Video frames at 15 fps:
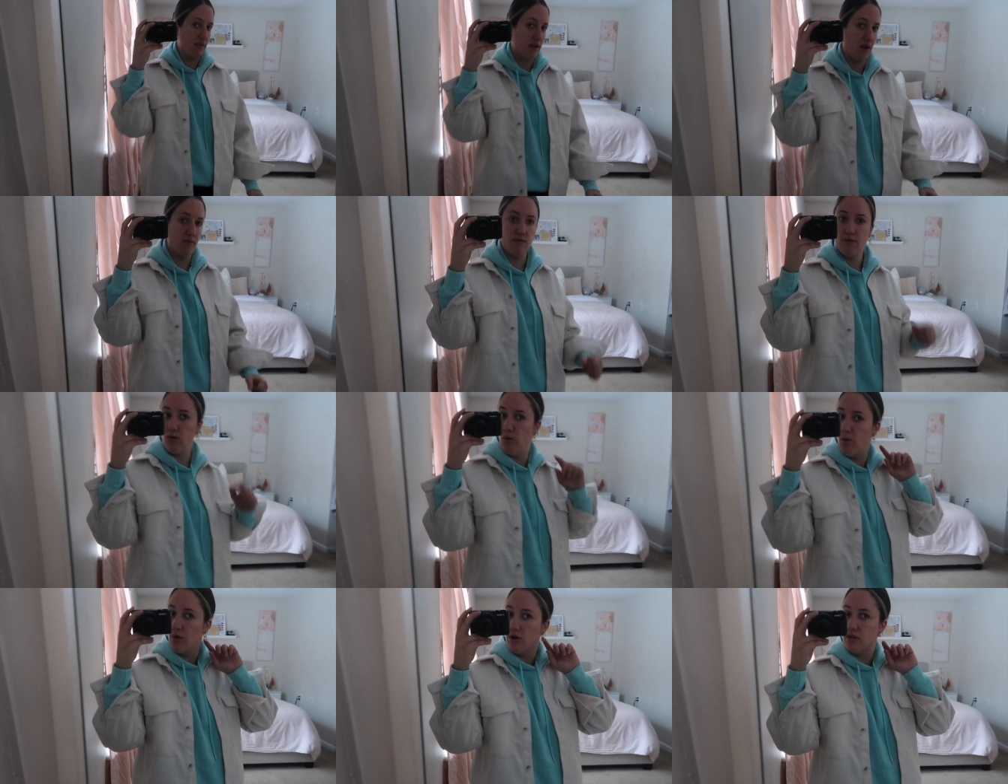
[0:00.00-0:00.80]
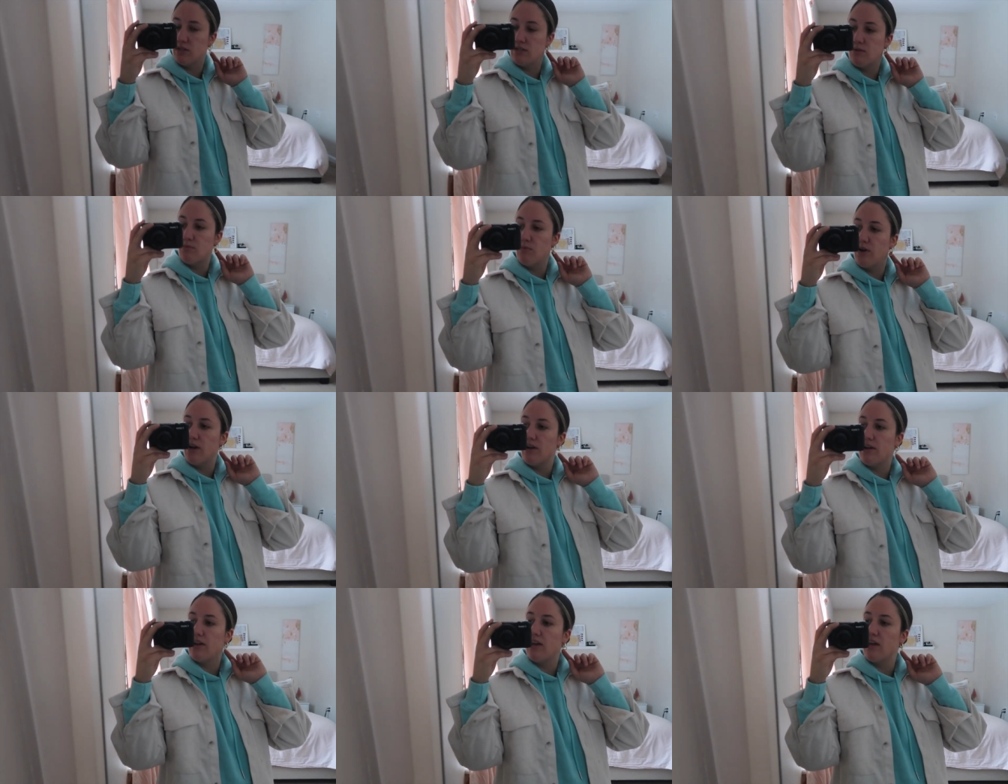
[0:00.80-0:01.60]
then of course I'm
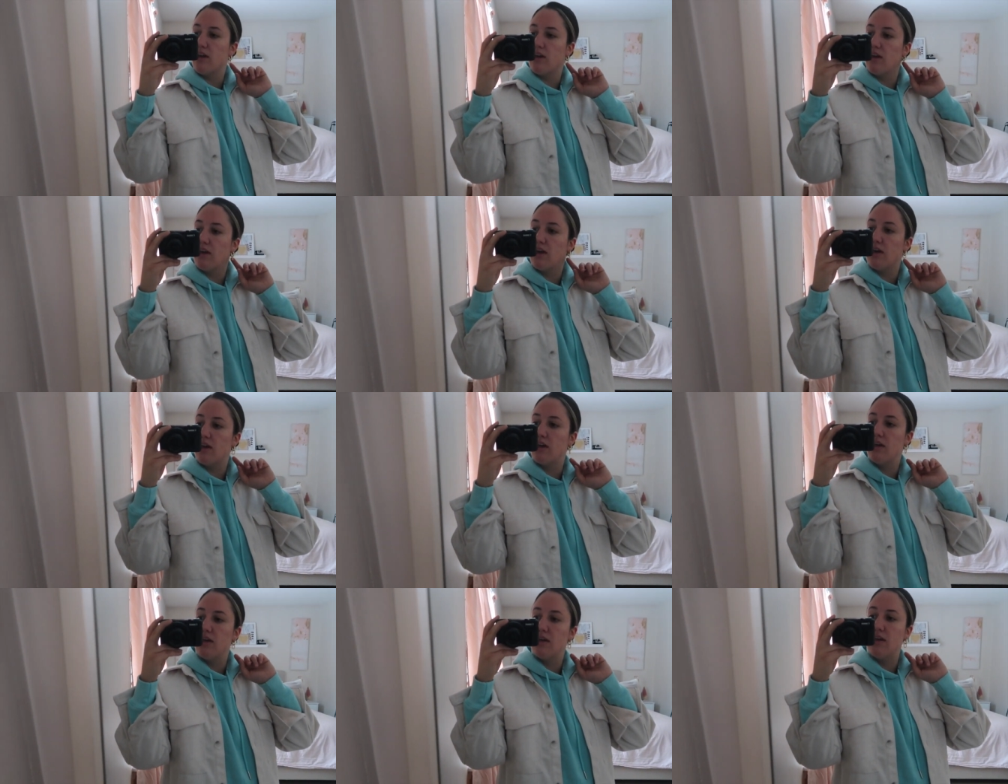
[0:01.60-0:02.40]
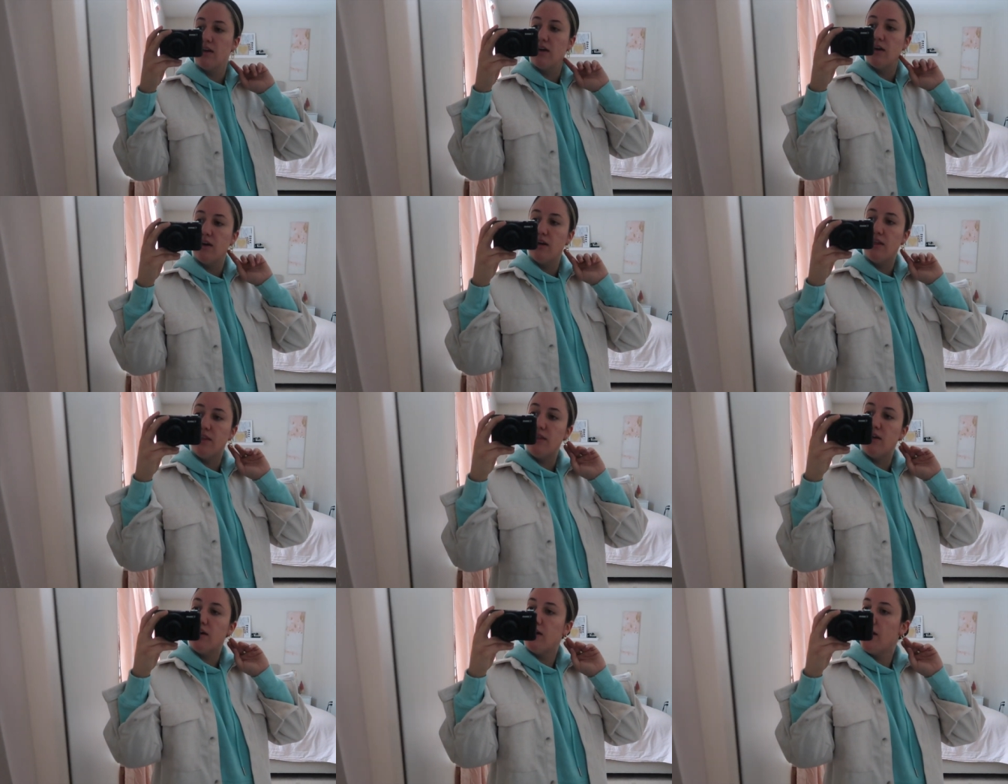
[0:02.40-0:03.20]
wearing
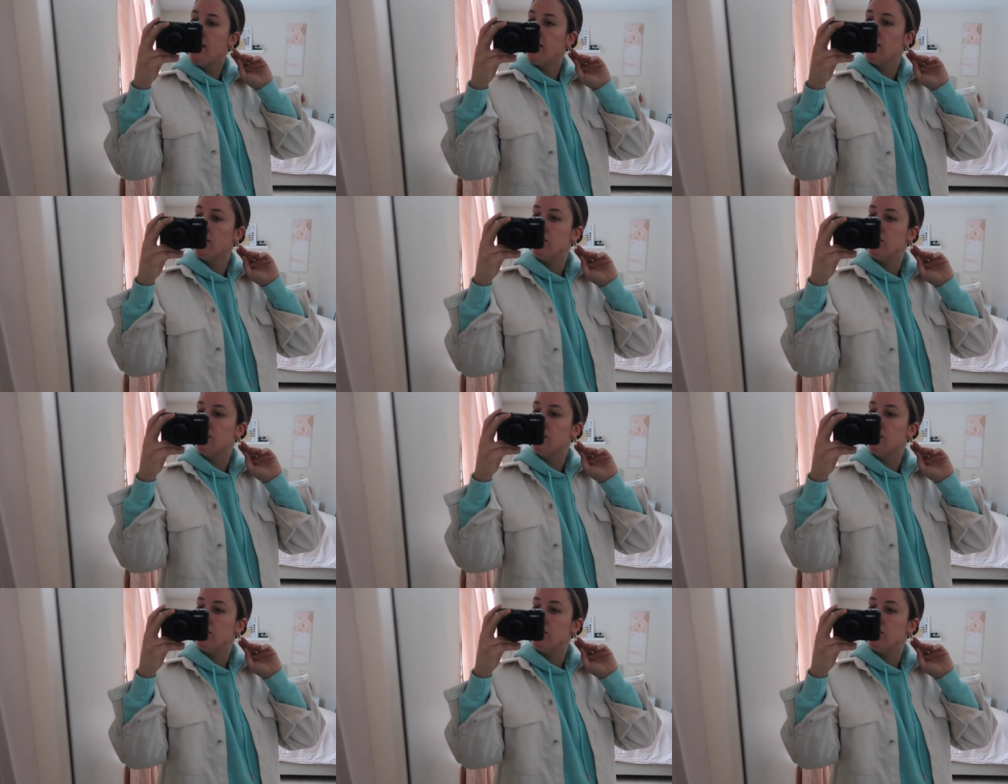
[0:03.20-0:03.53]
the Ana